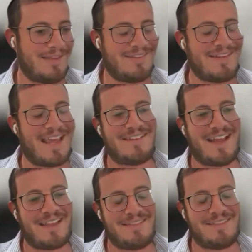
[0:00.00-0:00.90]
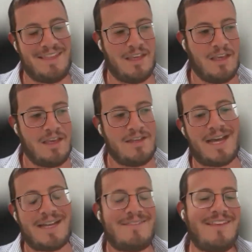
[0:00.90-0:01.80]
It's taxed
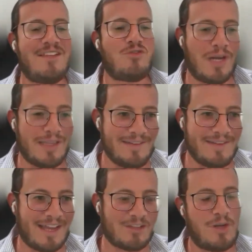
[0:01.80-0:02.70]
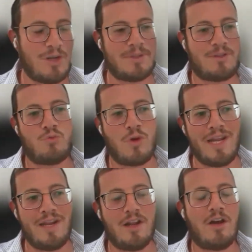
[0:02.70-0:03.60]
not at the Israeli tax rate, but the
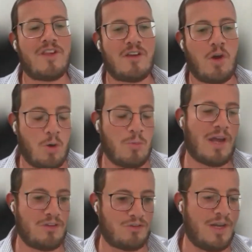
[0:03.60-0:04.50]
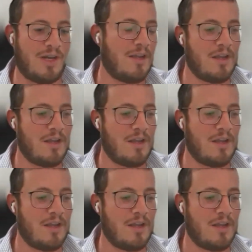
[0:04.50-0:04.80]
rate of the home country.